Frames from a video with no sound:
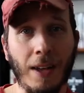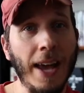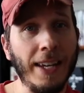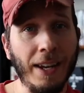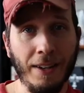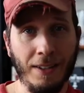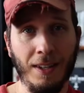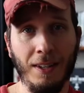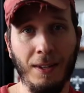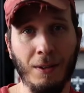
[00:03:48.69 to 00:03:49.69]
I
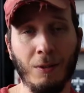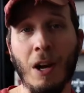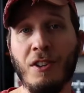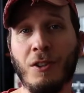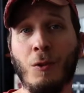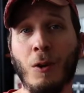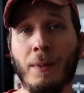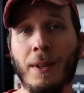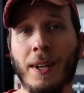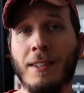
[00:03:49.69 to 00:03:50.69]
guarantee you, Roger
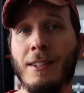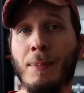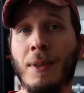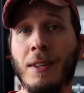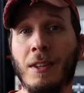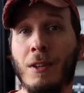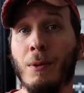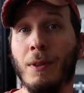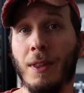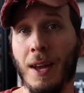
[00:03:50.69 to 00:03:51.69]
Corman had something to do
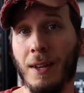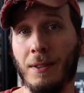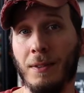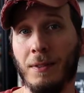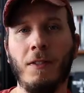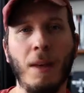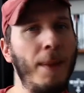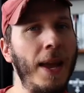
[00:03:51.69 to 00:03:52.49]
with that. They